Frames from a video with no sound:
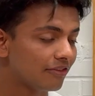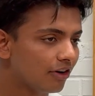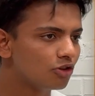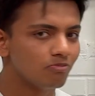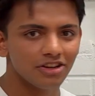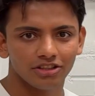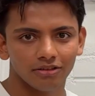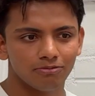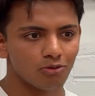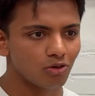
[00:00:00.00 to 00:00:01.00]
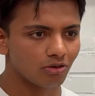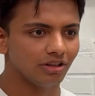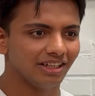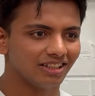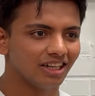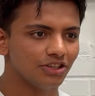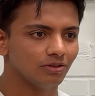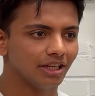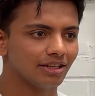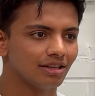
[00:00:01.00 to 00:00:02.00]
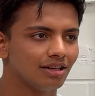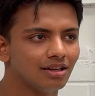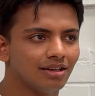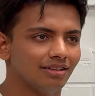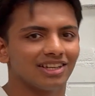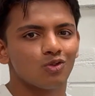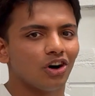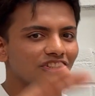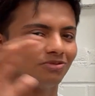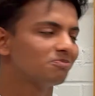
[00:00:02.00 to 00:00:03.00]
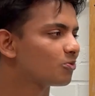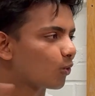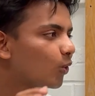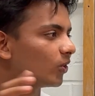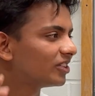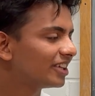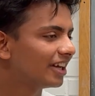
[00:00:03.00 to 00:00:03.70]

found myself more inclined to like the quantum world.